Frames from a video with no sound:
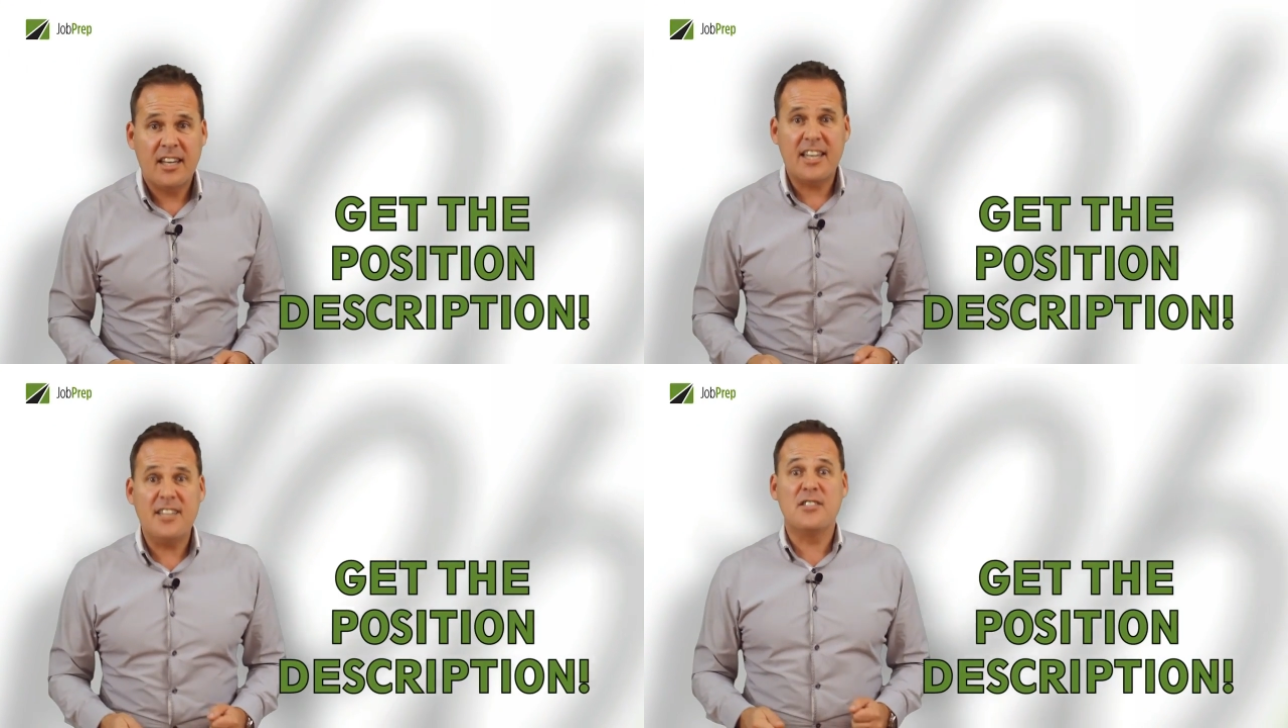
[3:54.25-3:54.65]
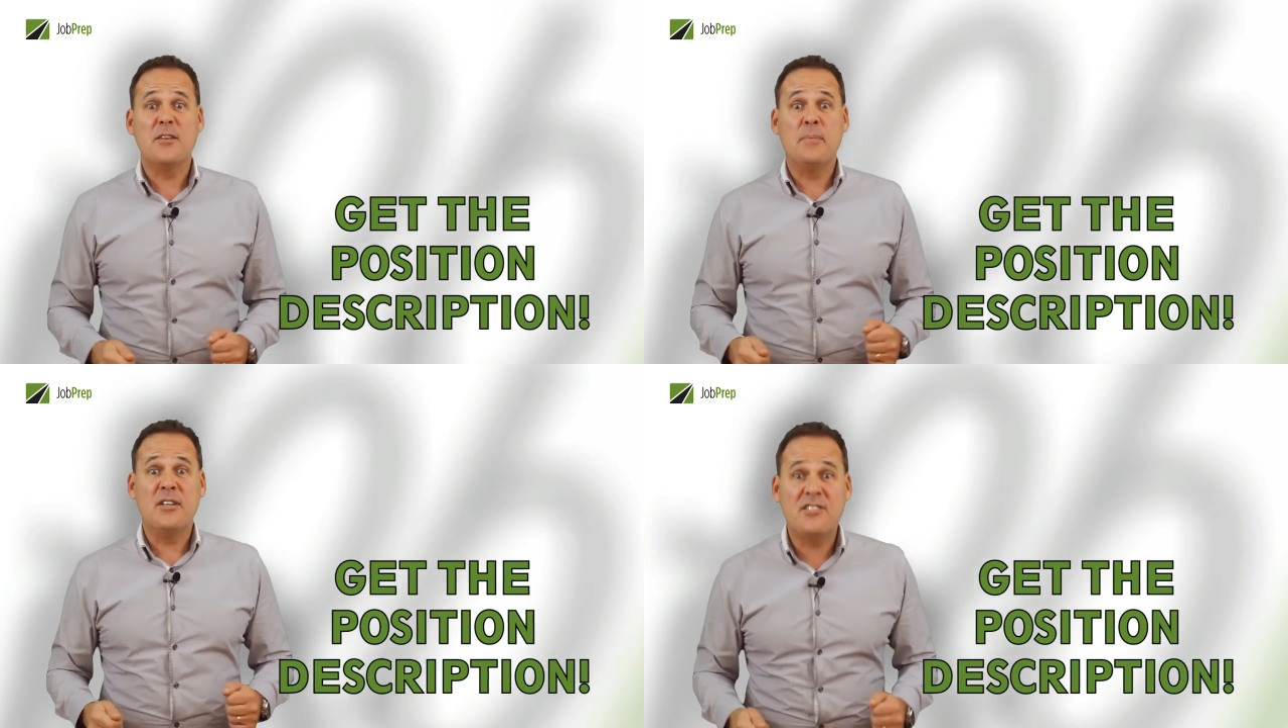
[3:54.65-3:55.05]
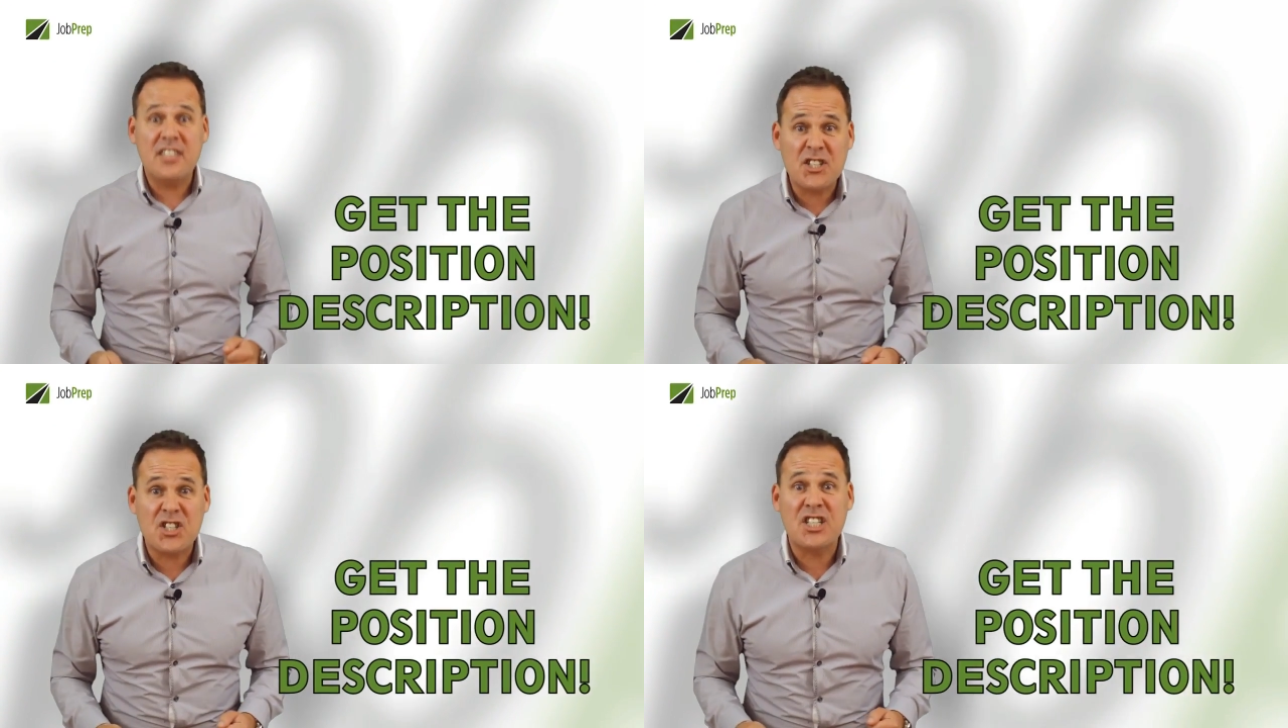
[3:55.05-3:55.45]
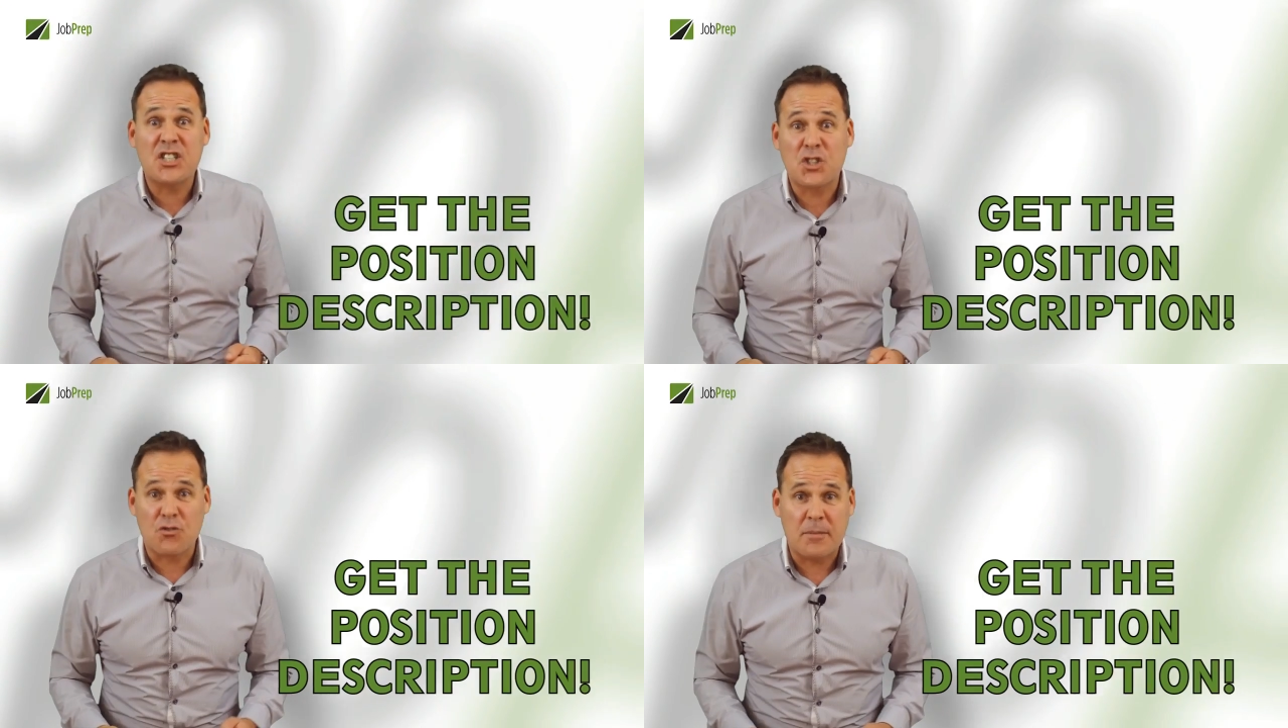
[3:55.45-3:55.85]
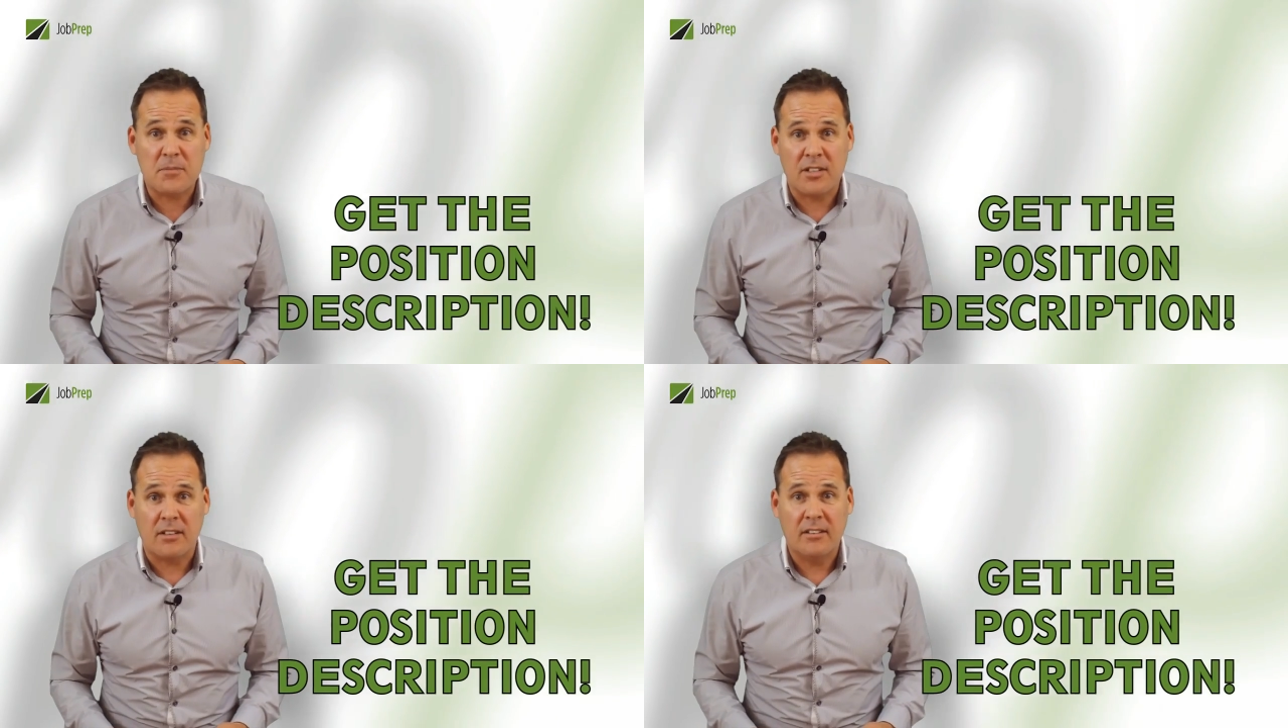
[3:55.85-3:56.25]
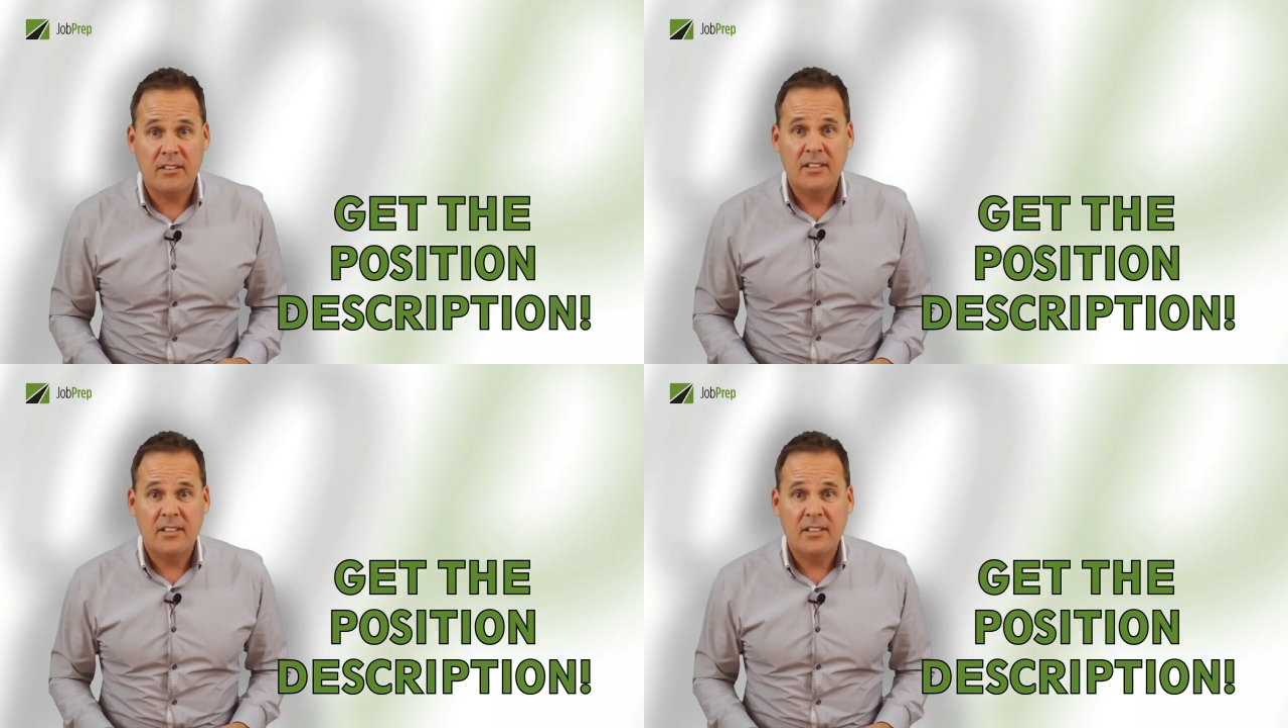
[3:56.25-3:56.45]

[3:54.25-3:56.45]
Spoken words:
is the position description.